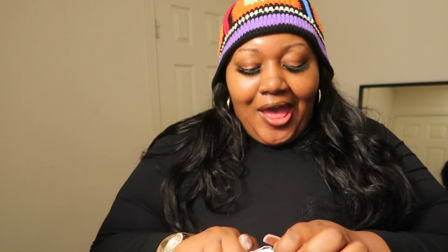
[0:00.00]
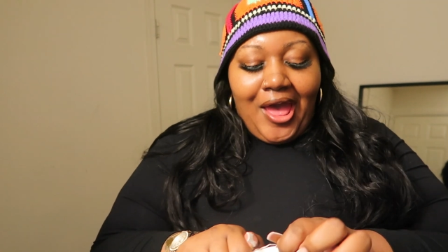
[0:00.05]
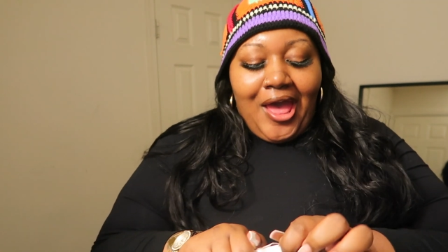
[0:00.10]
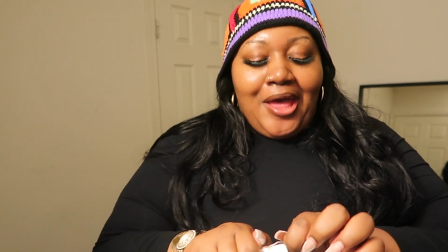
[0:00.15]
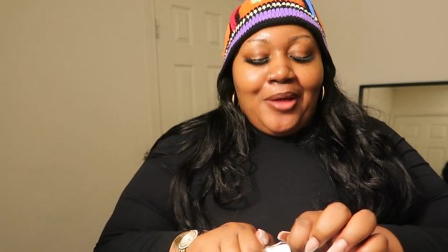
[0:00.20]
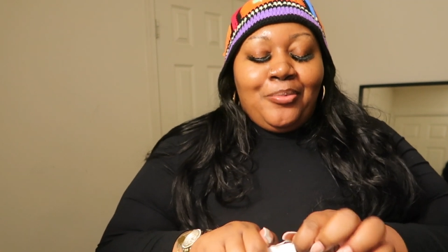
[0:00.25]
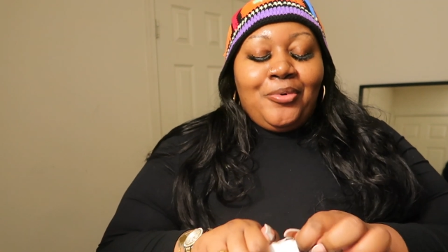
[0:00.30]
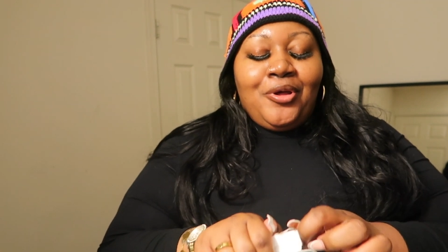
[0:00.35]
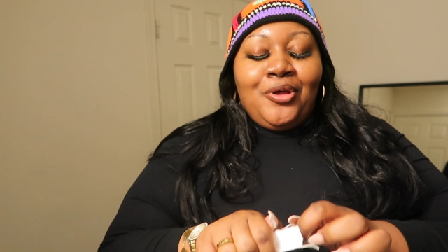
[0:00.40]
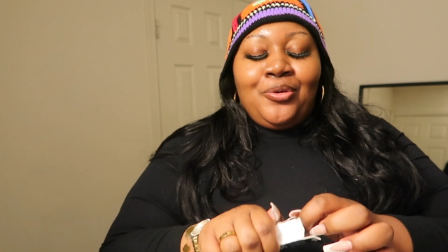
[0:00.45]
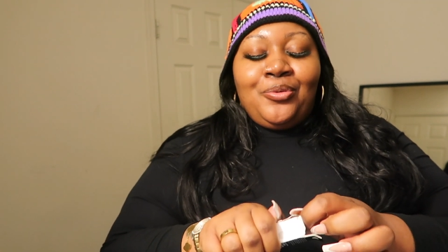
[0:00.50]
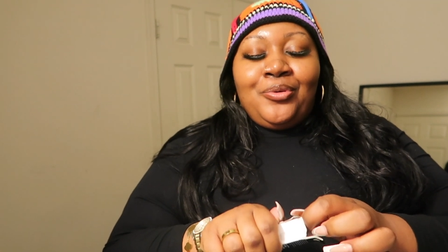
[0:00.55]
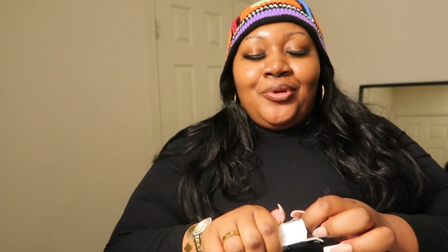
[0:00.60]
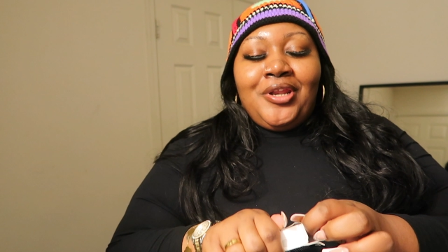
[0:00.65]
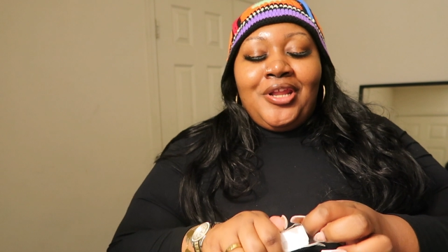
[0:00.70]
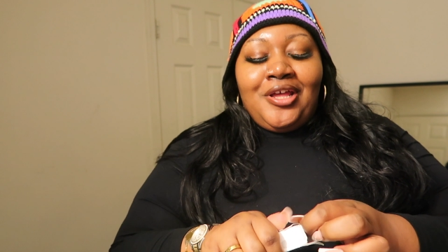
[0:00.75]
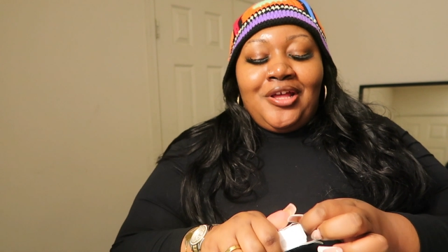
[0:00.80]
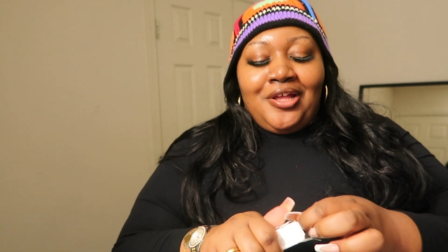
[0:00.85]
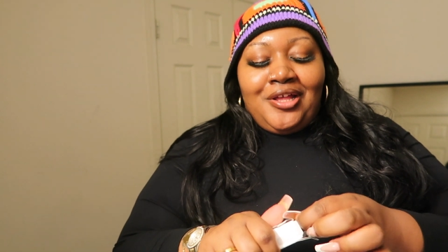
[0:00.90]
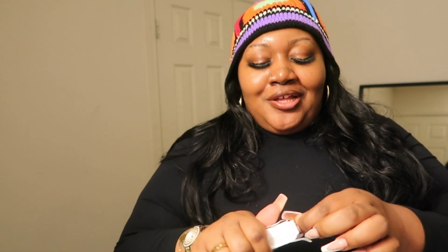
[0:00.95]
I put
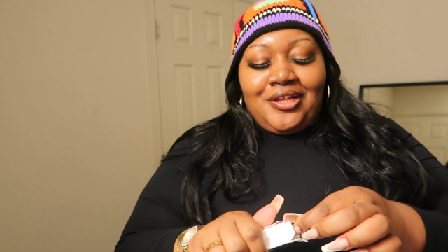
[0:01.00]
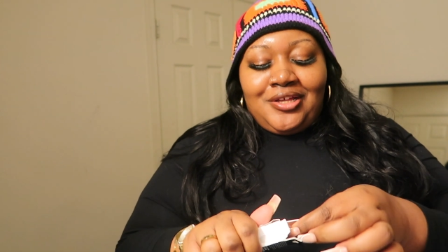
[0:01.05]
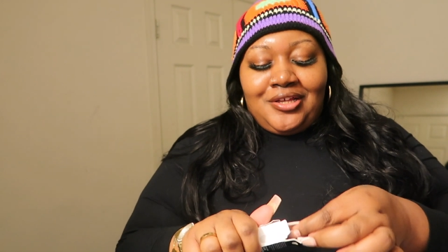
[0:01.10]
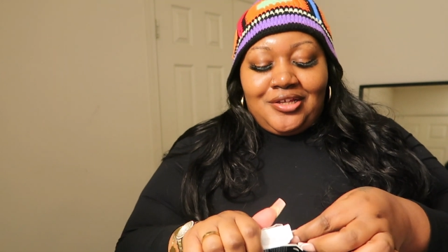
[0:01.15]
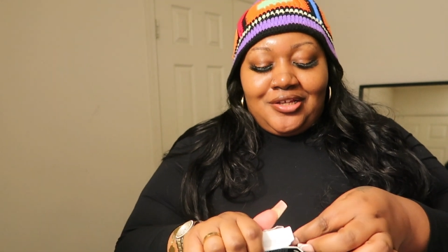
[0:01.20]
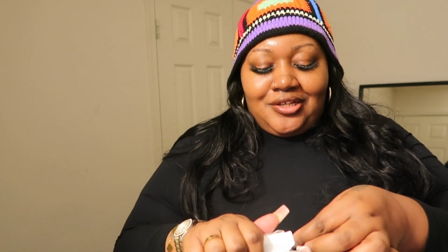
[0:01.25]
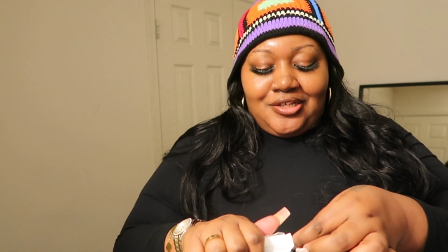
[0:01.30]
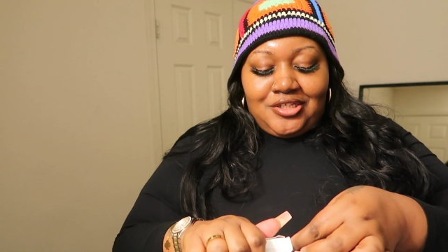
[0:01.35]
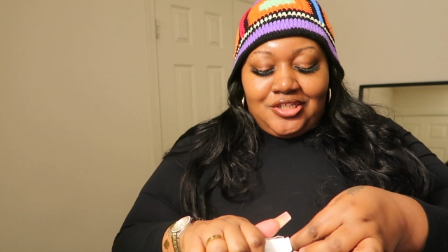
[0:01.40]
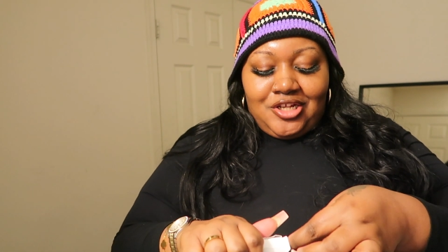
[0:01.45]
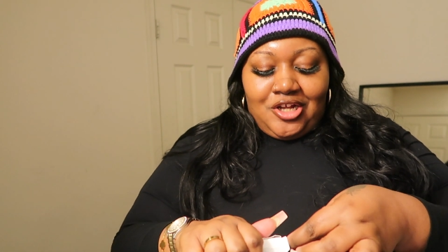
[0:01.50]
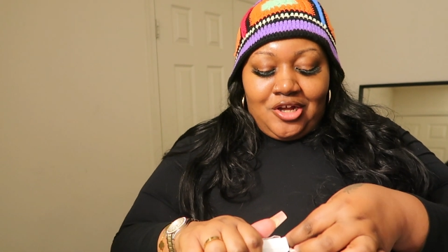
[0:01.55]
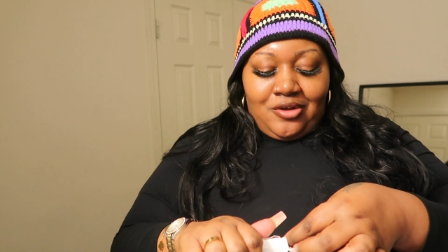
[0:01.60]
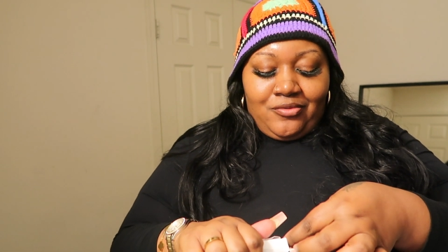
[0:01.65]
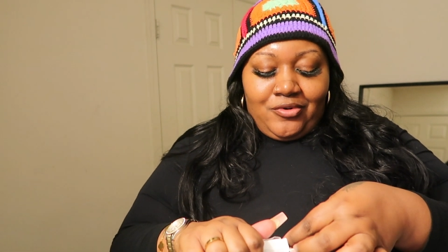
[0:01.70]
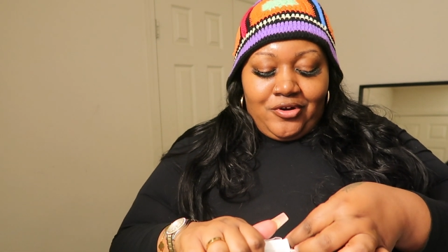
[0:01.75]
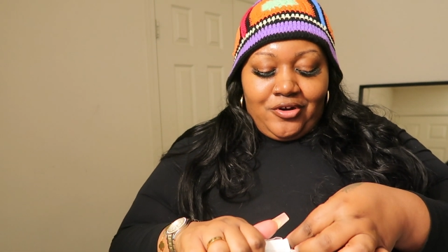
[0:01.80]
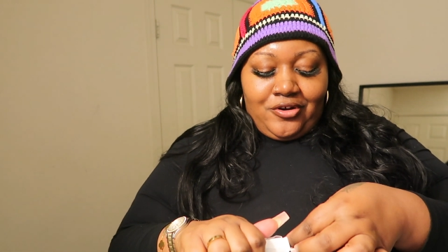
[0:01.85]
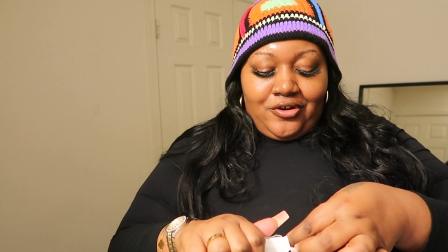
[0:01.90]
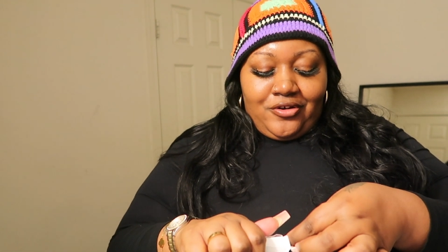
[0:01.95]
on the uh,
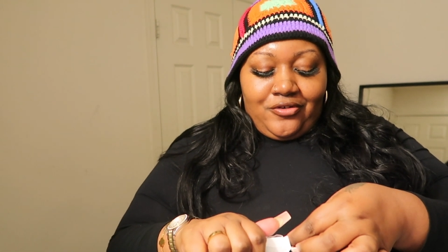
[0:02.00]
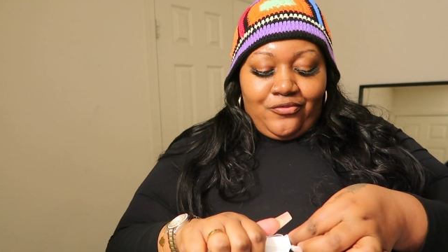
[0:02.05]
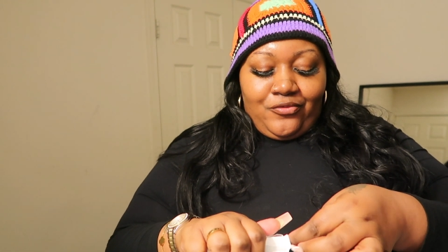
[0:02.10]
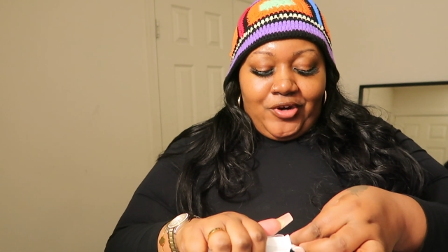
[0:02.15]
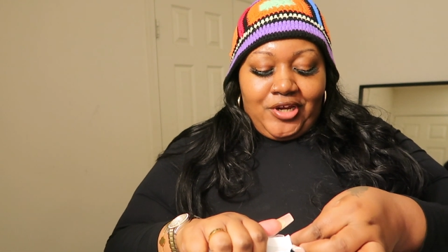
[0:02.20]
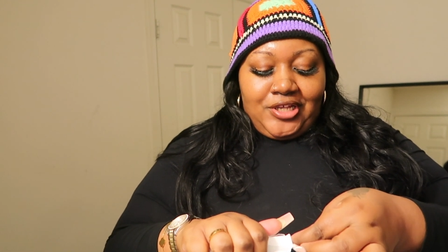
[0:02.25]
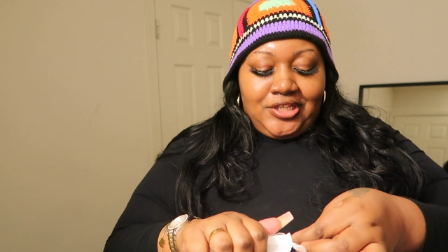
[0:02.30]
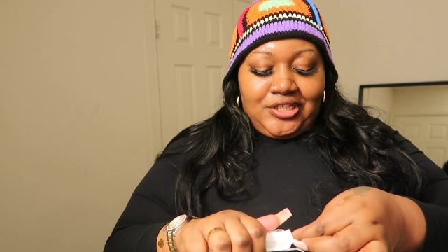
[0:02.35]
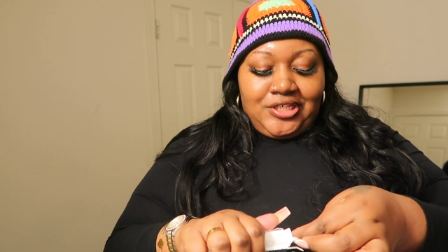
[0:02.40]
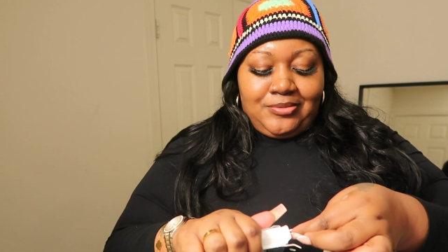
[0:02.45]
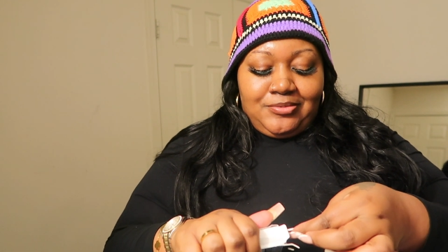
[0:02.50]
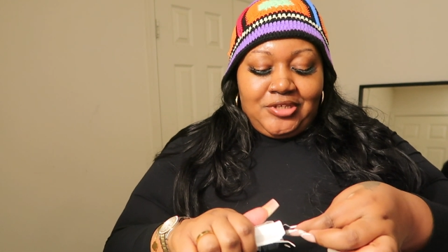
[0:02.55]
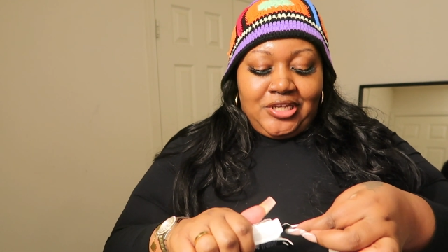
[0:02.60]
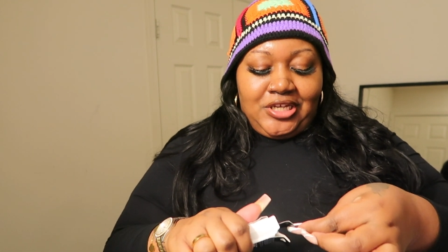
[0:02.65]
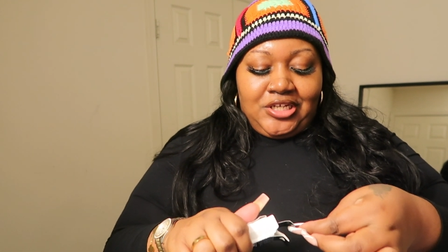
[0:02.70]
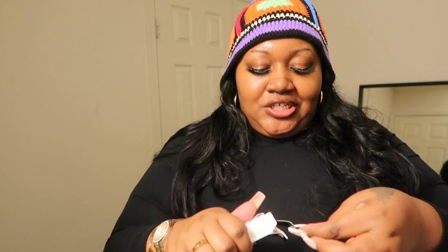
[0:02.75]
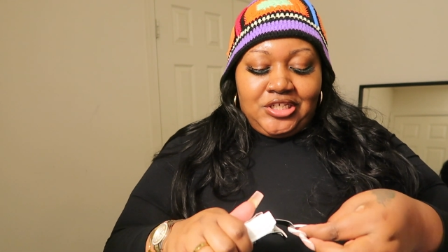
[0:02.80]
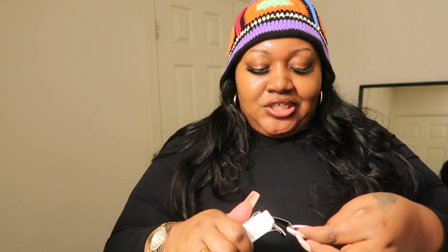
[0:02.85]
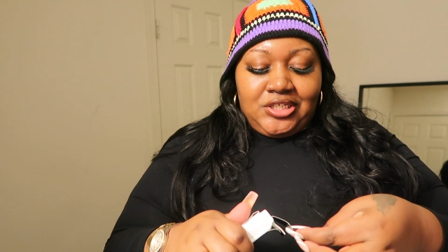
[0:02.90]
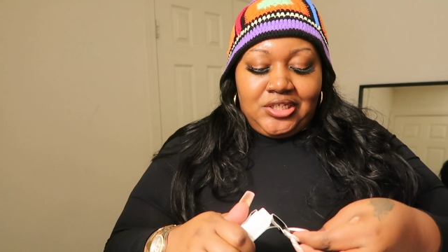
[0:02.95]
Zara Red
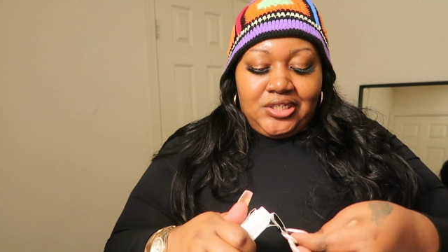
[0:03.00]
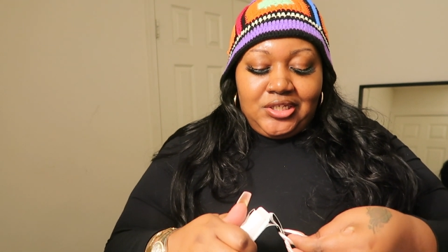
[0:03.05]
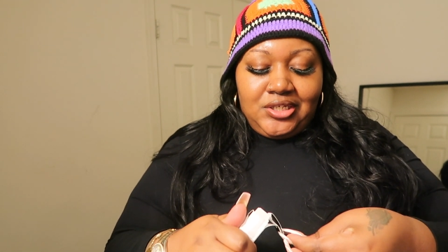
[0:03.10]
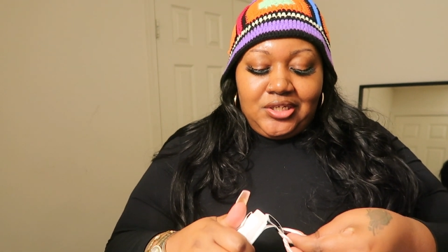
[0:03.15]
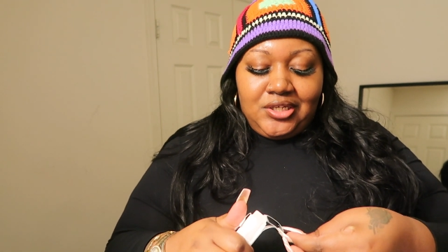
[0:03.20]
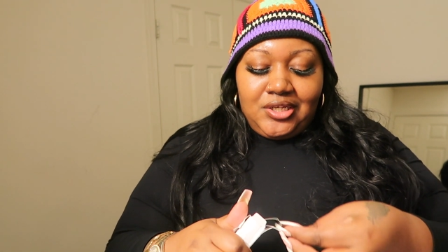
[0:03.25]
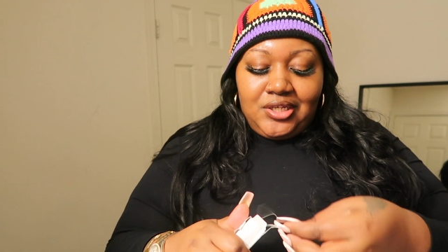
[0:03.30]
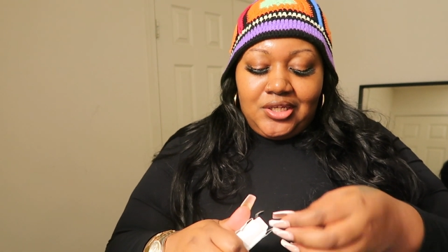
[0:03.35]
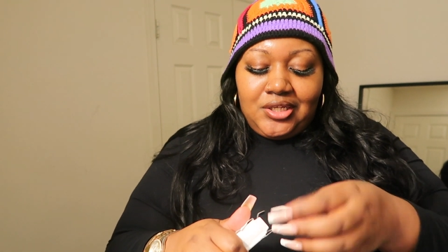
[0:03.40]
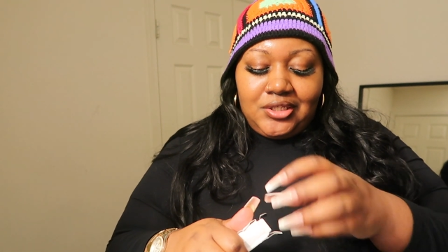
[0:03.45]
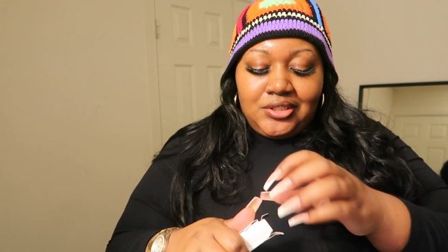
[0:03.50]
Temptation.